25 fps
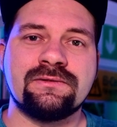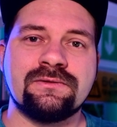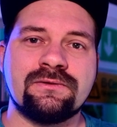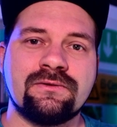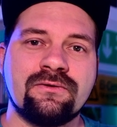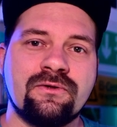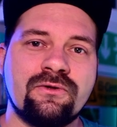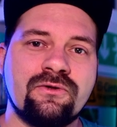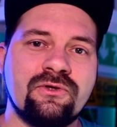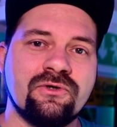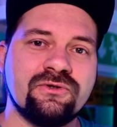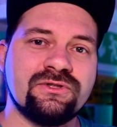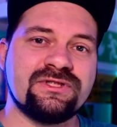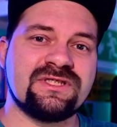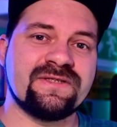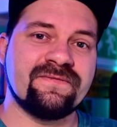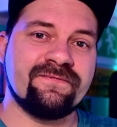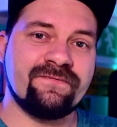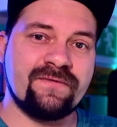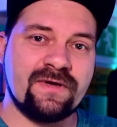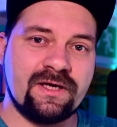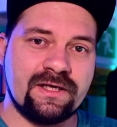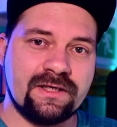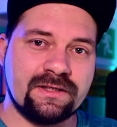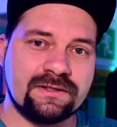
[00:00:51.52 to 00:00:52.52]
those
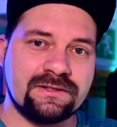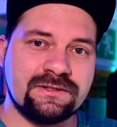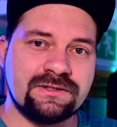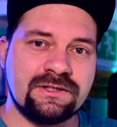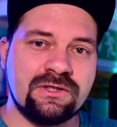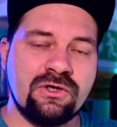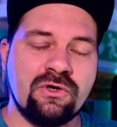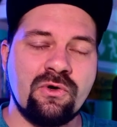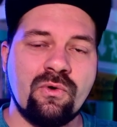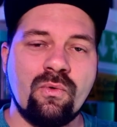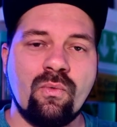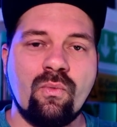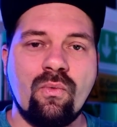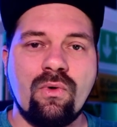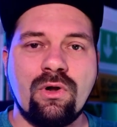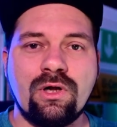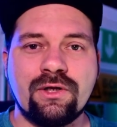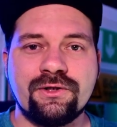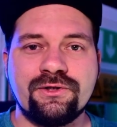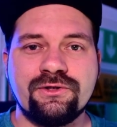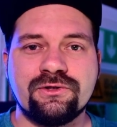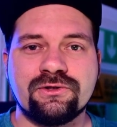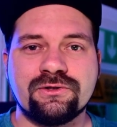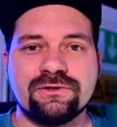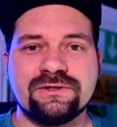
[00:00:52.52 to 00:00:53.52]
effects while
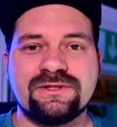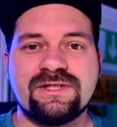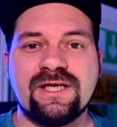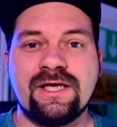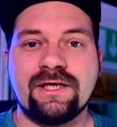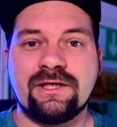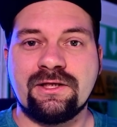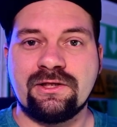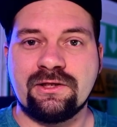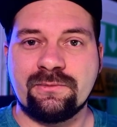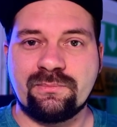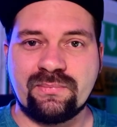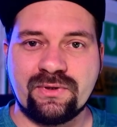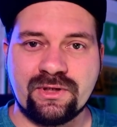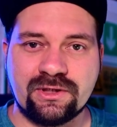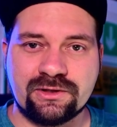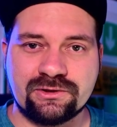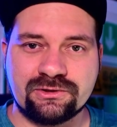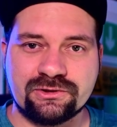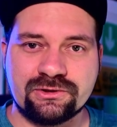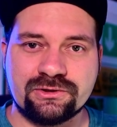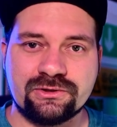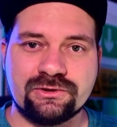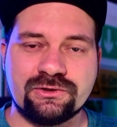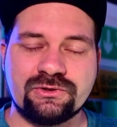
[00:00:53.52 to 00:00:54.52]
you're taking the
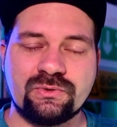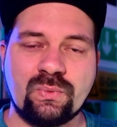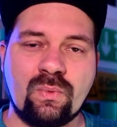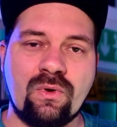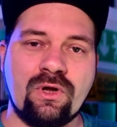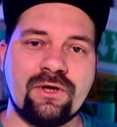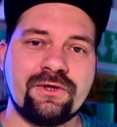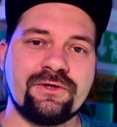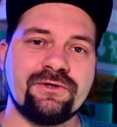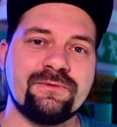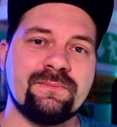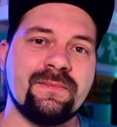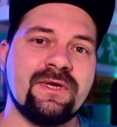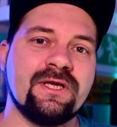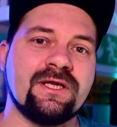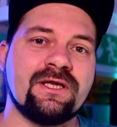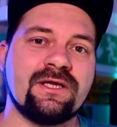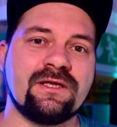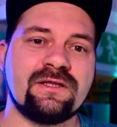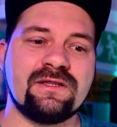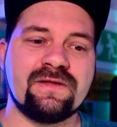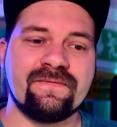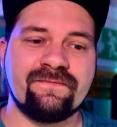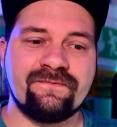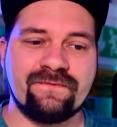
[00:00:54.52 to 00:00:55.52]
pictures, while you're
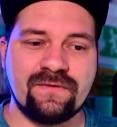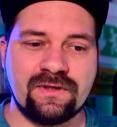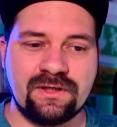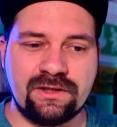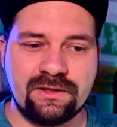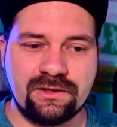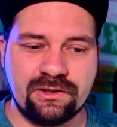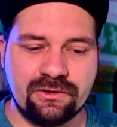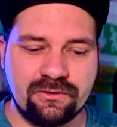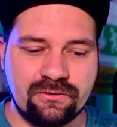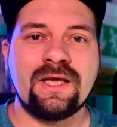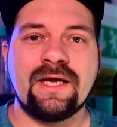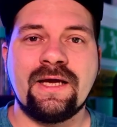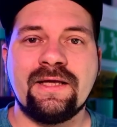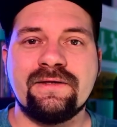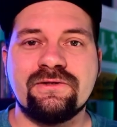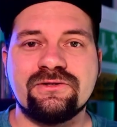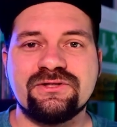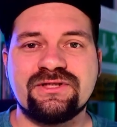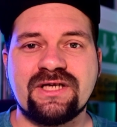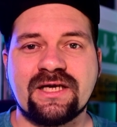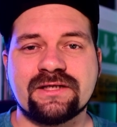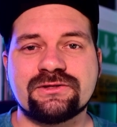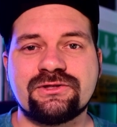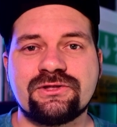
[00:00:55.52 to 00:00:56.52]
making the video. And
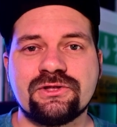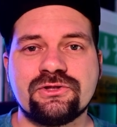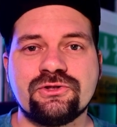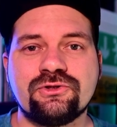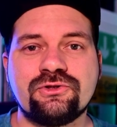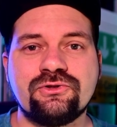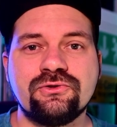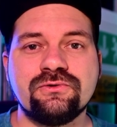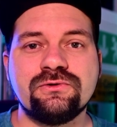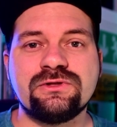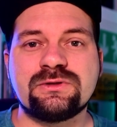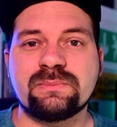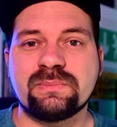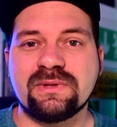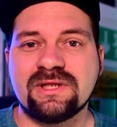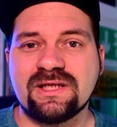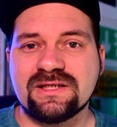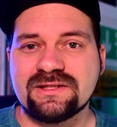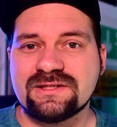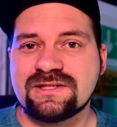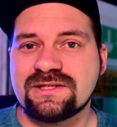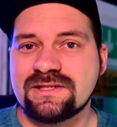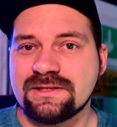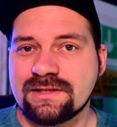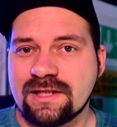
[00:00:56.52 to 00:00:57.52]
there's actually a huge
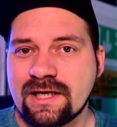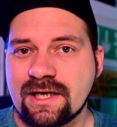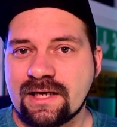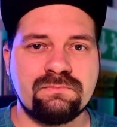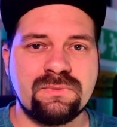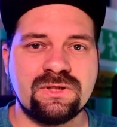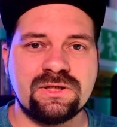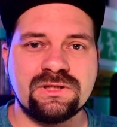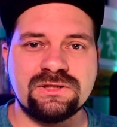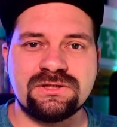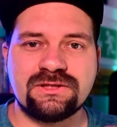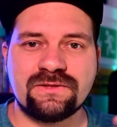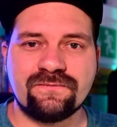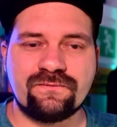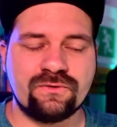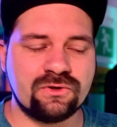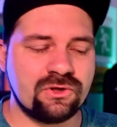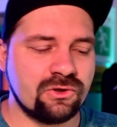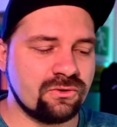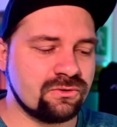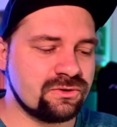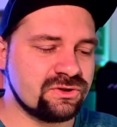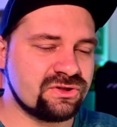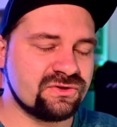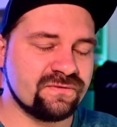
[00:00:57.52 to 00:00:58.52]
plus to that, because if you
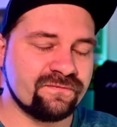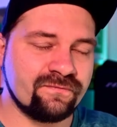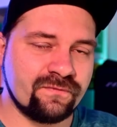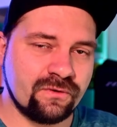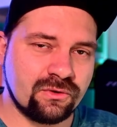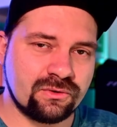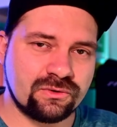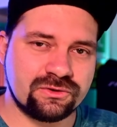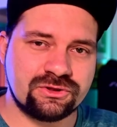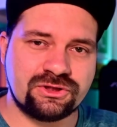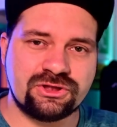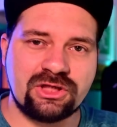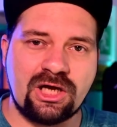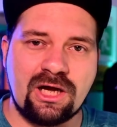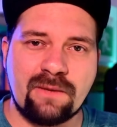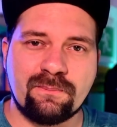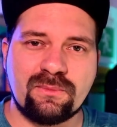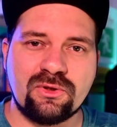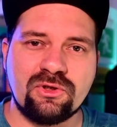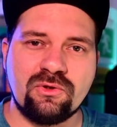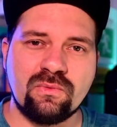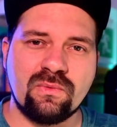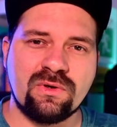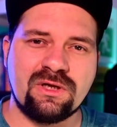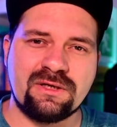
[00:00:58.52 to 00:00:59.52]
go into Photoshop
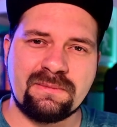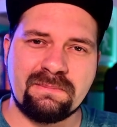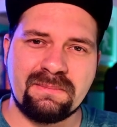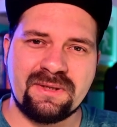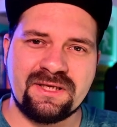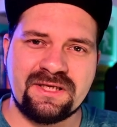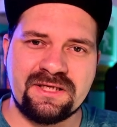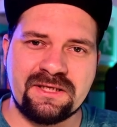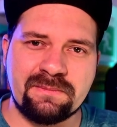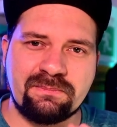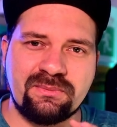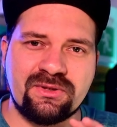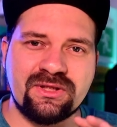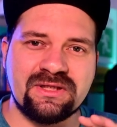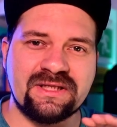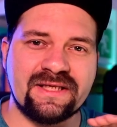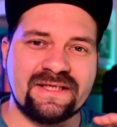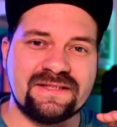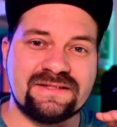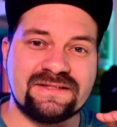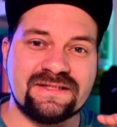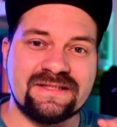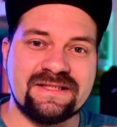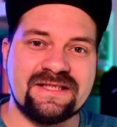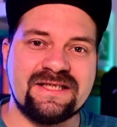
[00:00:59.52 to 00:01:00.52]
and you want to
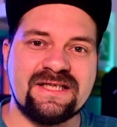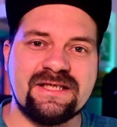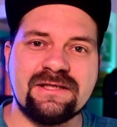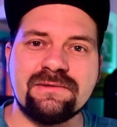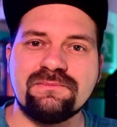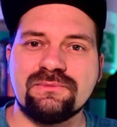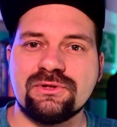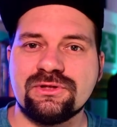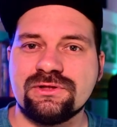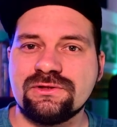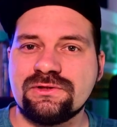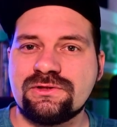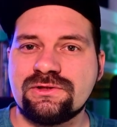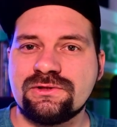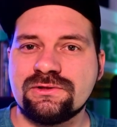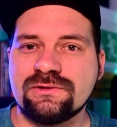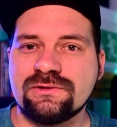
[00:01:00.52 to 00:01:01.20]
manipulate an image,